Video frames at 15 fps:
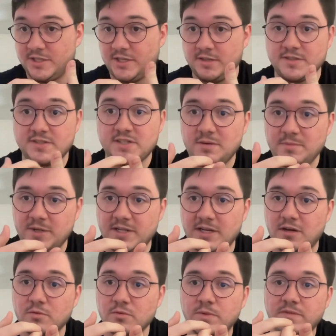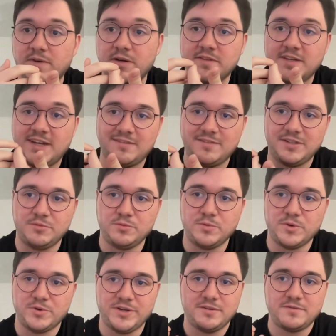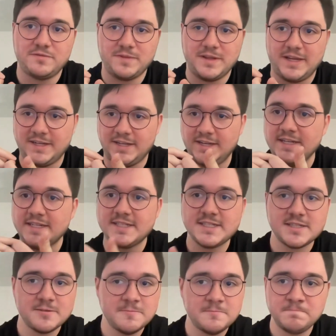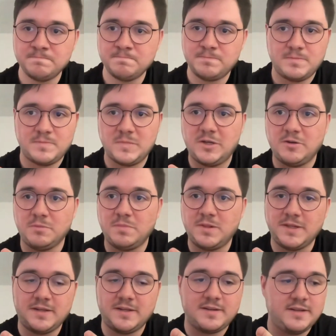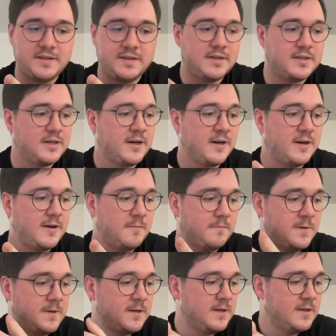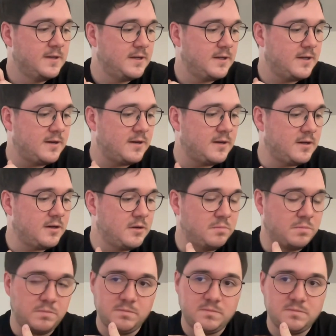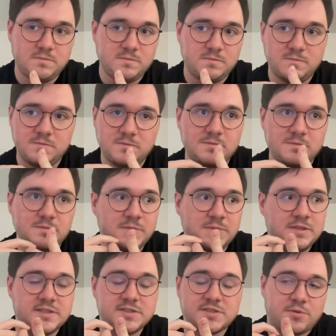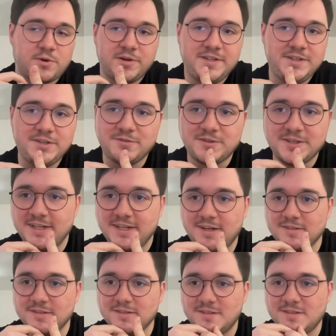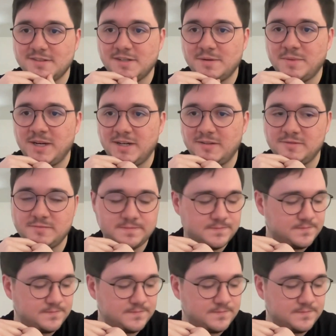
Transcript: share the same account without having to worry of like it's completely uh, destroying your accounts somehow.